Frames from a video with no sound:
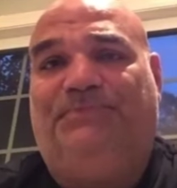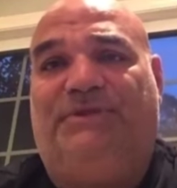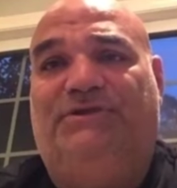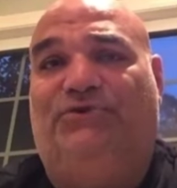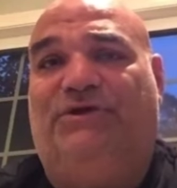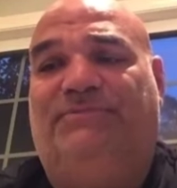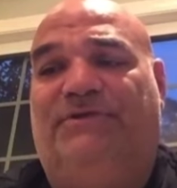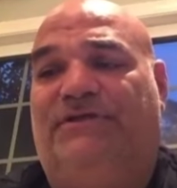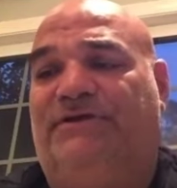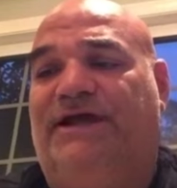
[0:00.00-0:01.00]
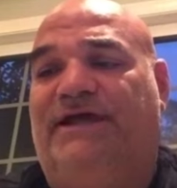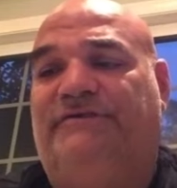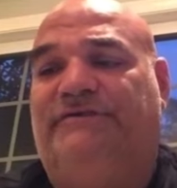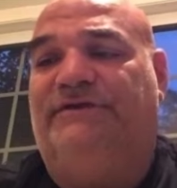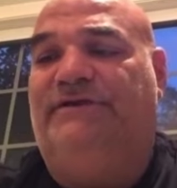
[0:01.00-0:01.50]
you know, a couple other
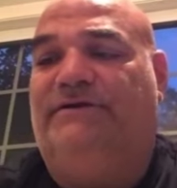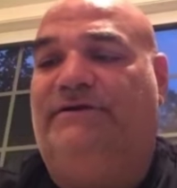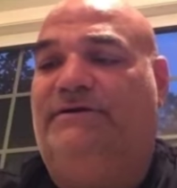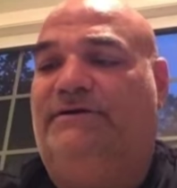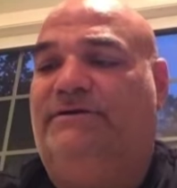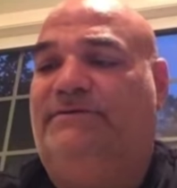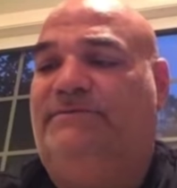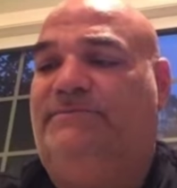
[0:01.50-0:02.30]
guys that are, are